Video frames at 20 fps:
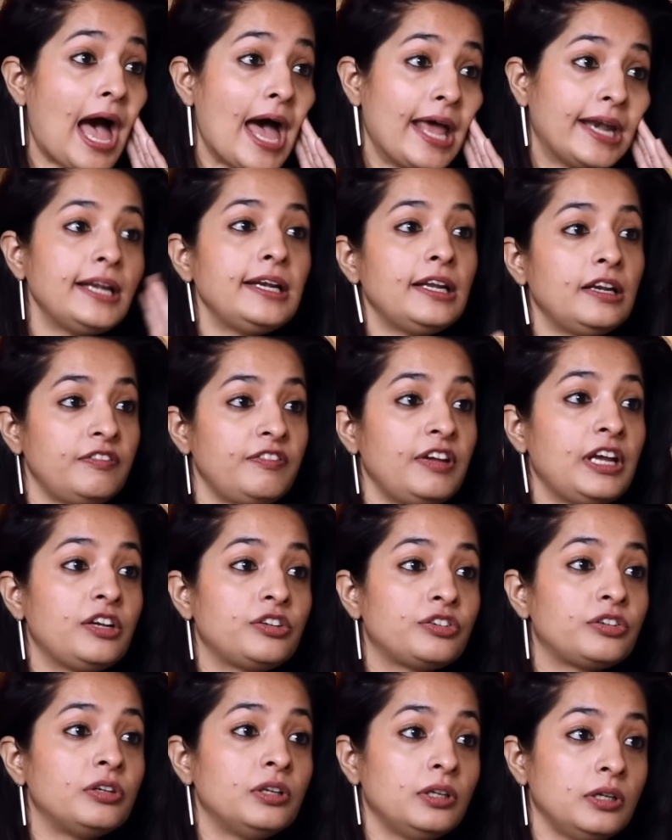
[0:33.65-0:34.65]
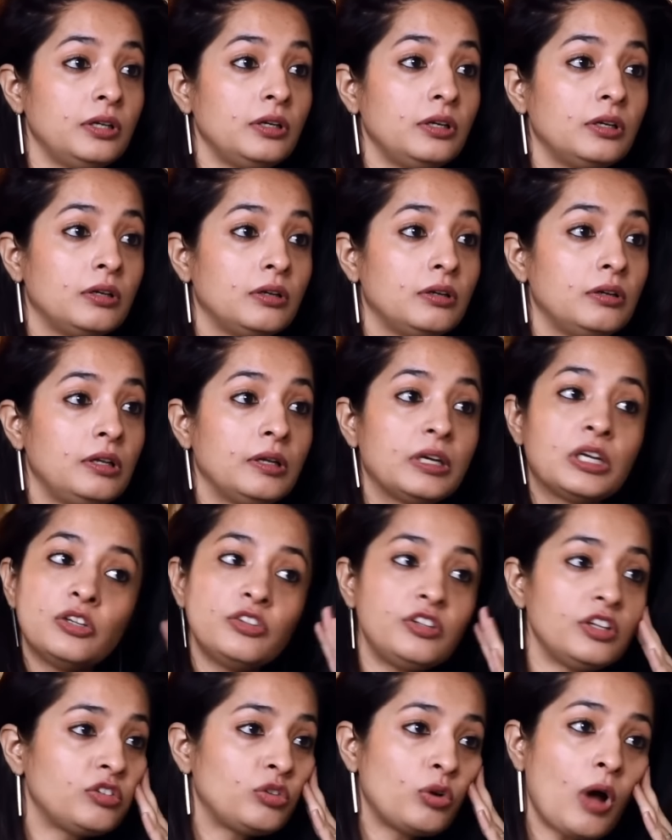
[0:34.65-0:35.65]
Aryan invasion,
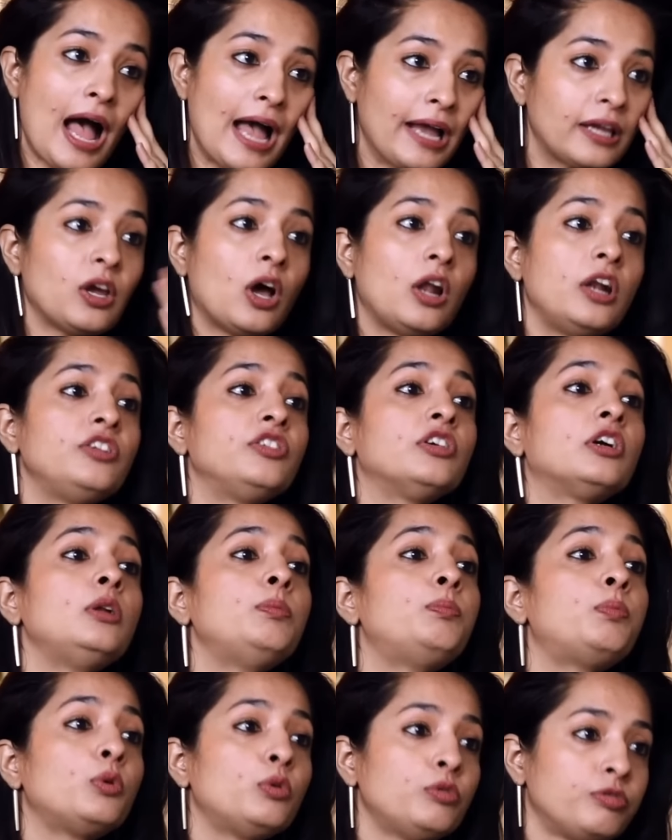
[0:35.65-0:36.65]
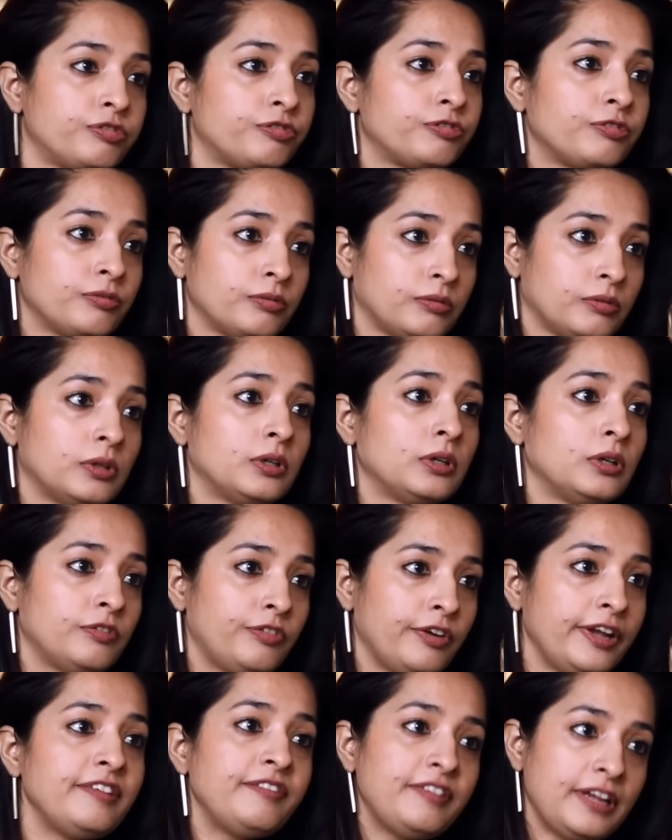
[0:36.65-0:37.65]
because there's no archaeological proof for